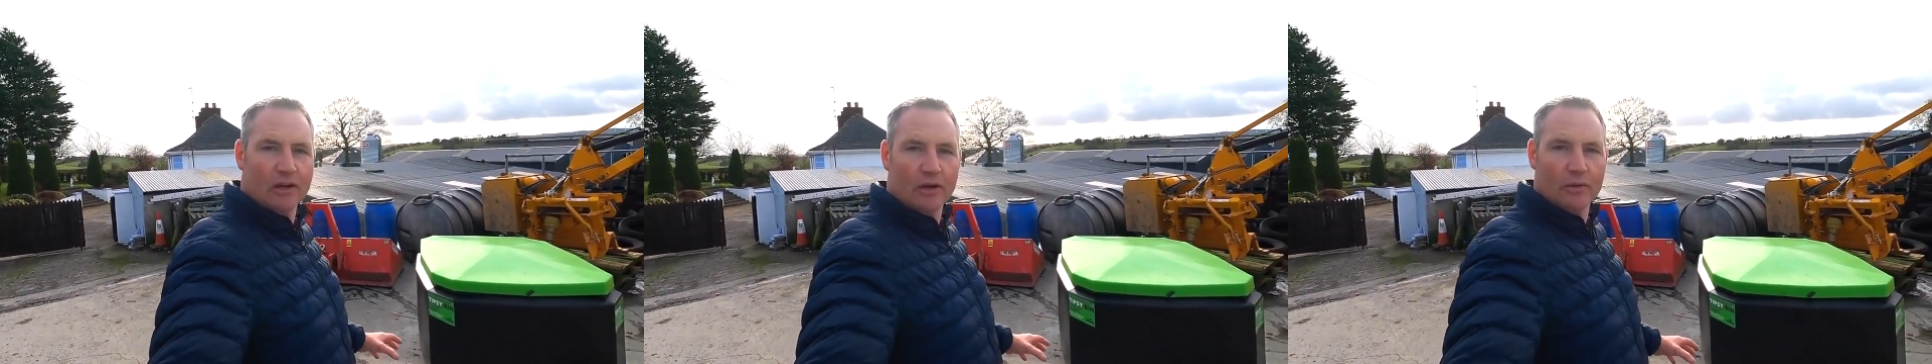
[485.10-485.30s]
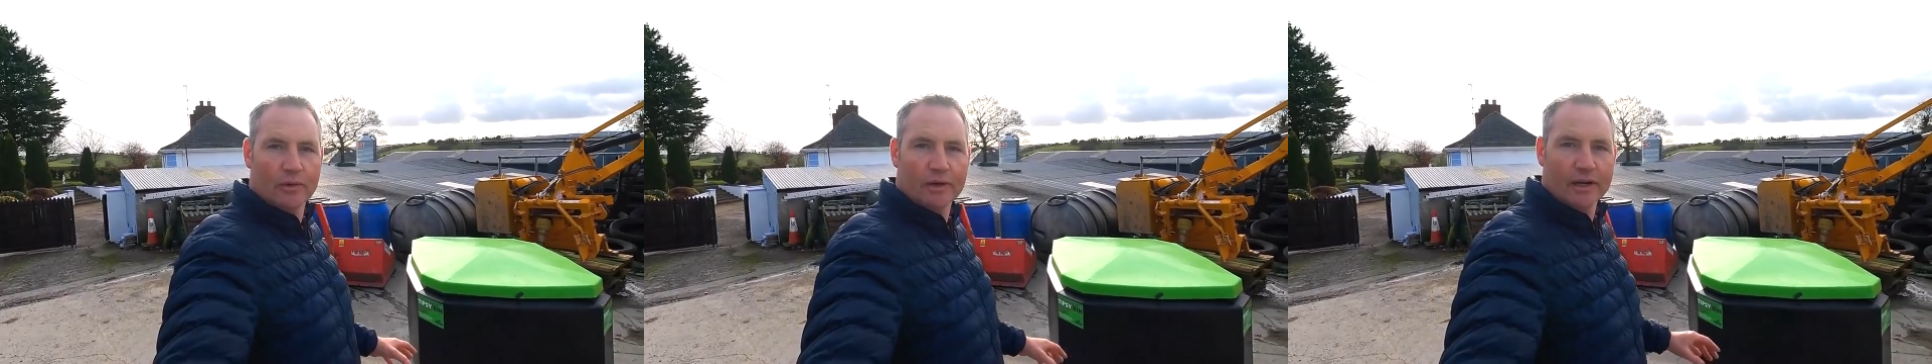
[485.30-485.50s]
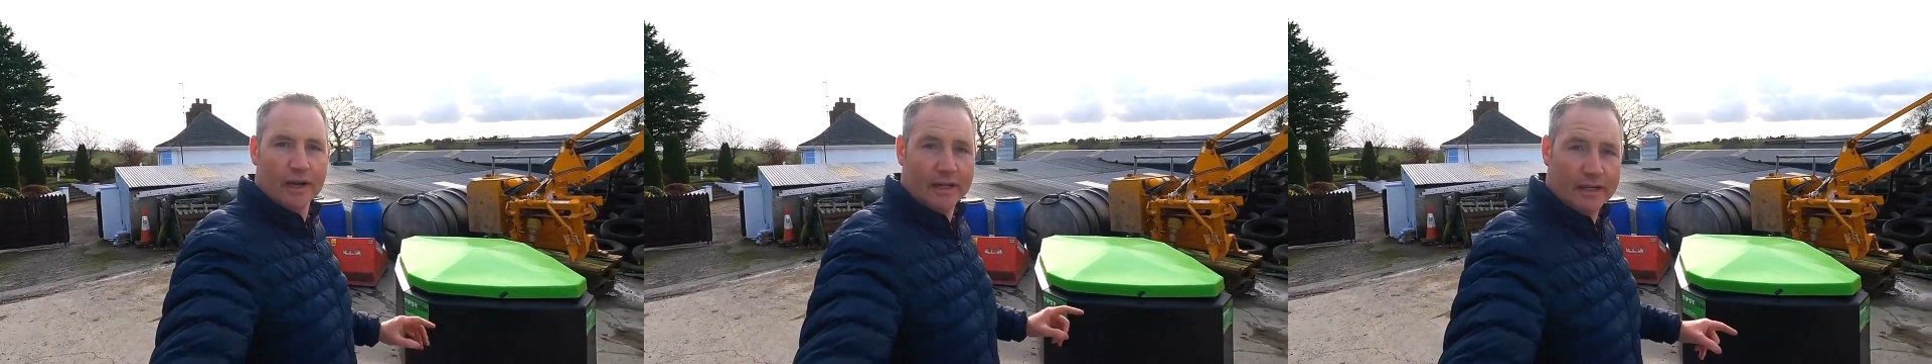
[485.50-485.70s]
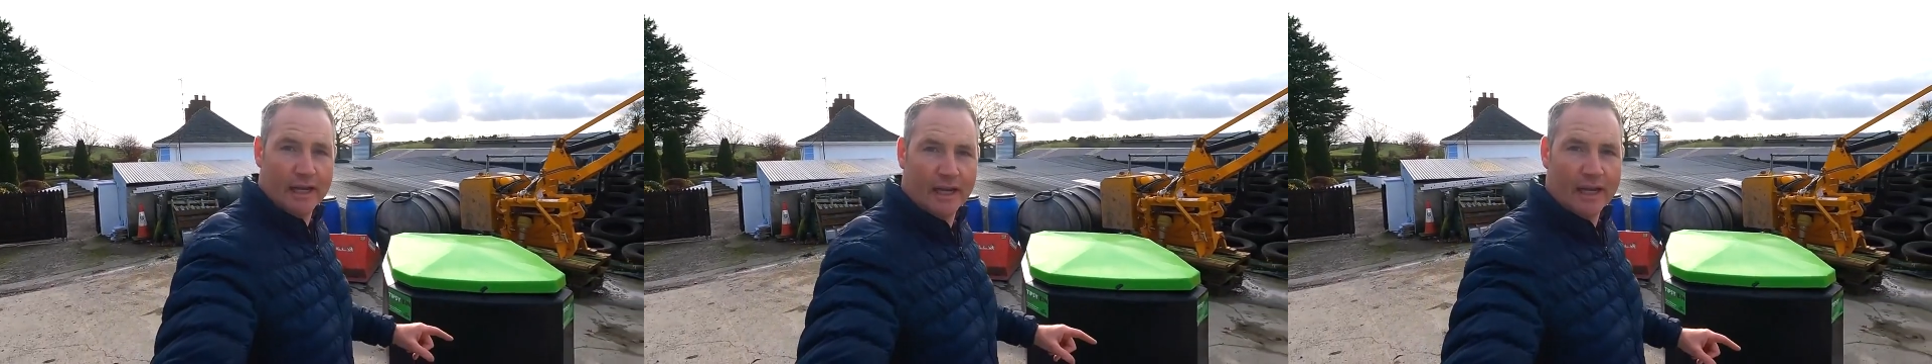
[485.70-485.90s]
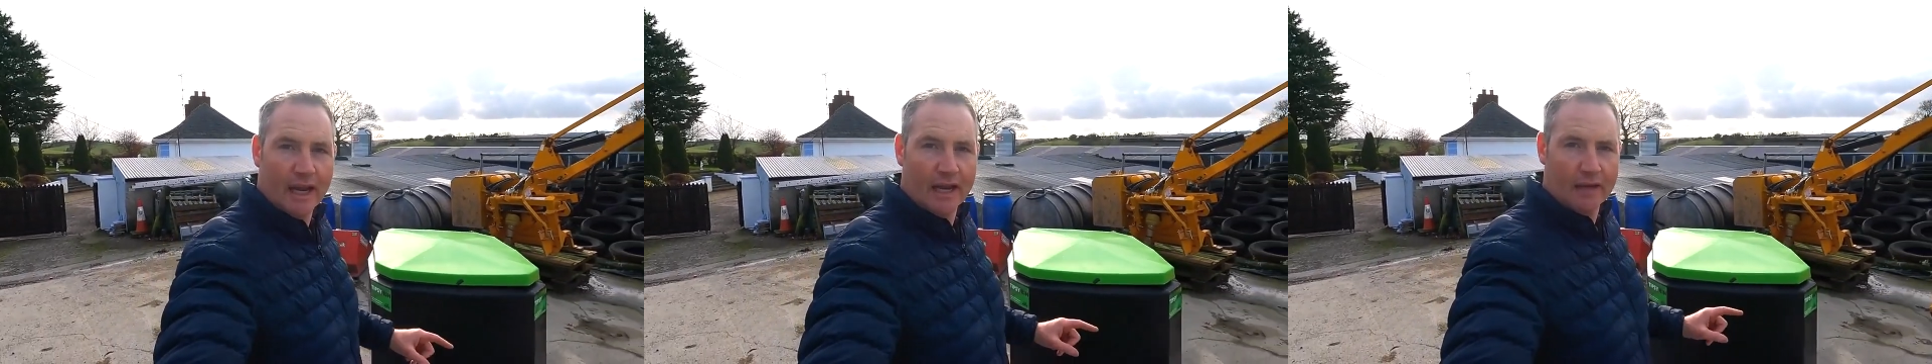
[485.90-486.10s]
of luck with it. I
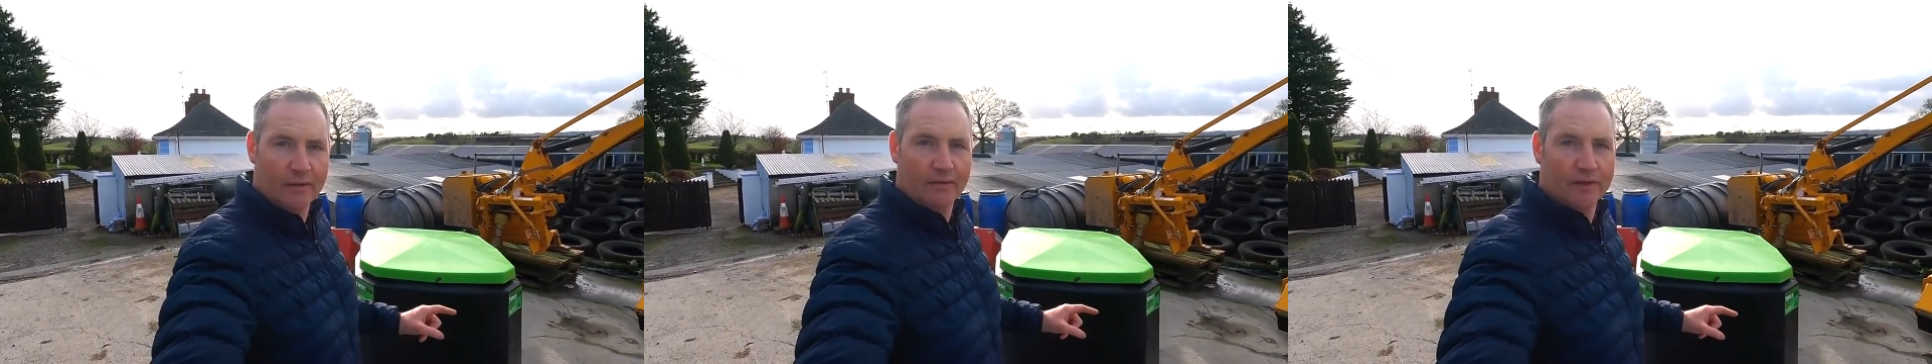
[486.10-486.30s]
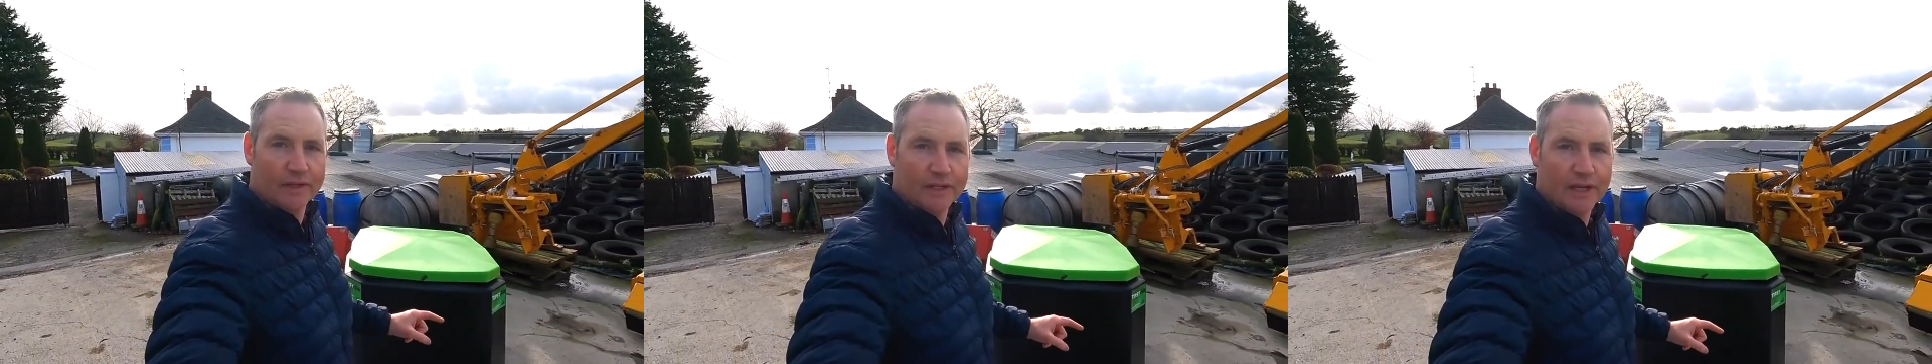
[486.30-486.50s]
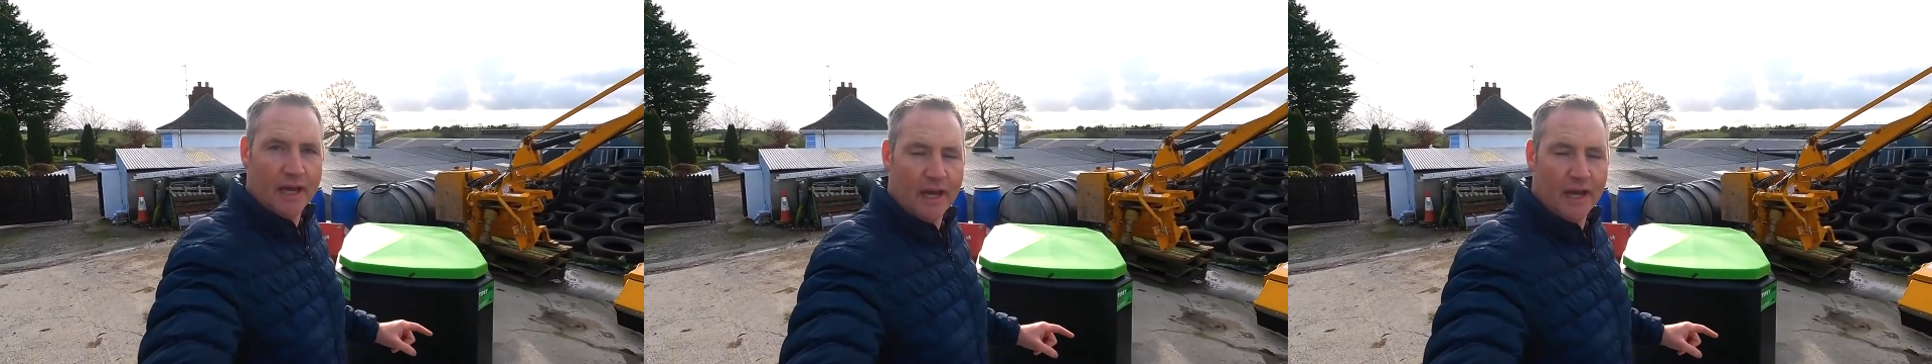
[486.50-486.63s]
think any of you